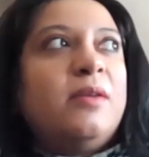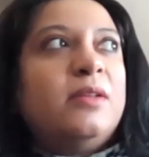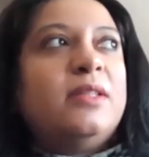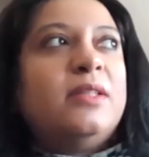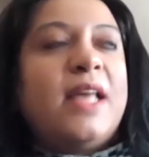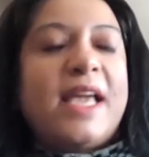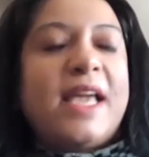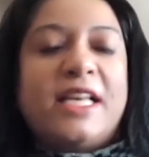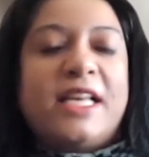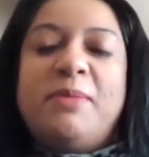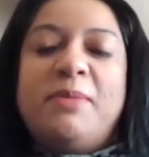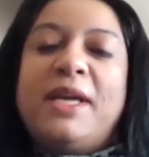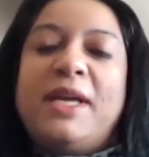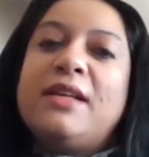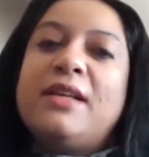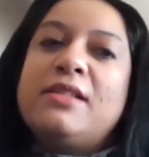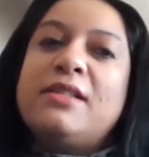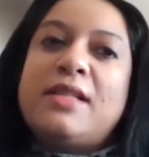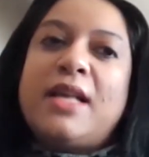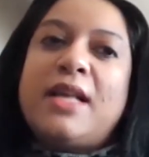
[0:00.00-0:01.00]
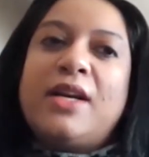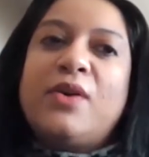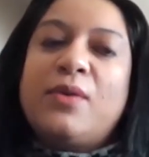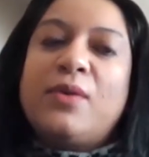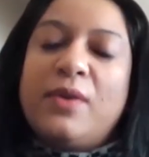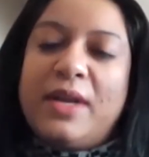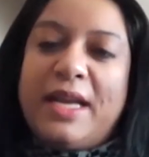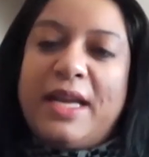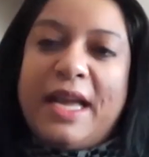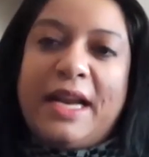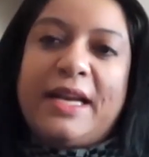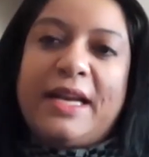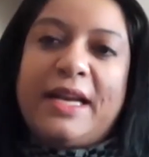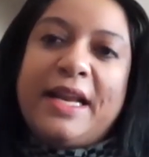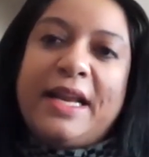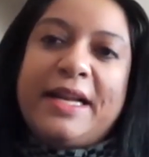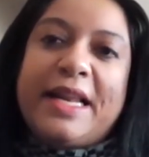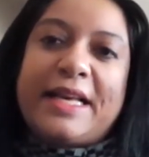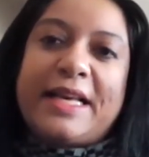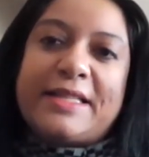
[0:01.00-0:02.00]
the experience that you get
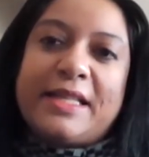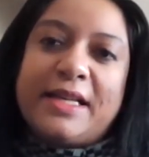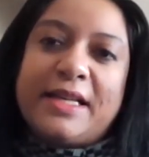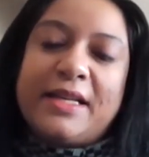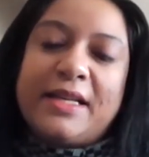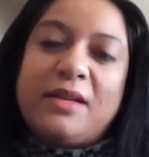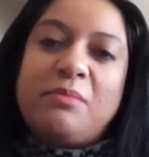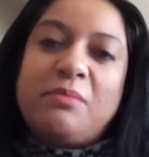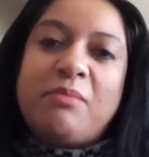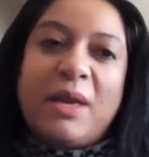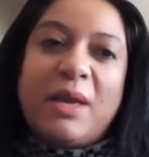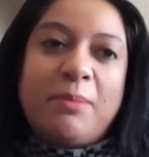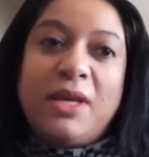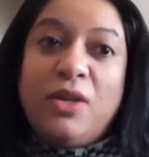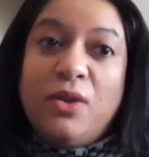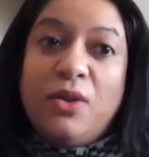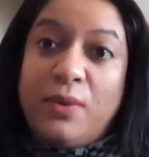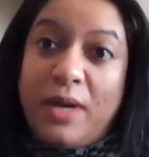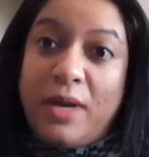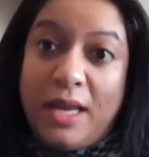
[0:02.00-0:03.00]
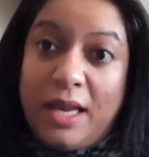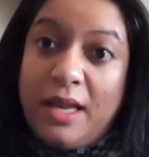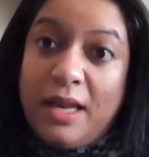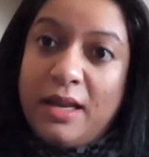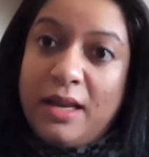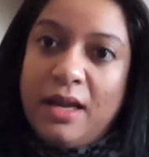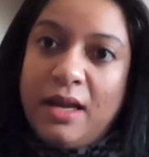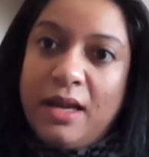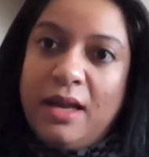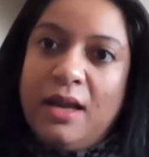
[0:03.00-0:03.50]
in Lexington may be unique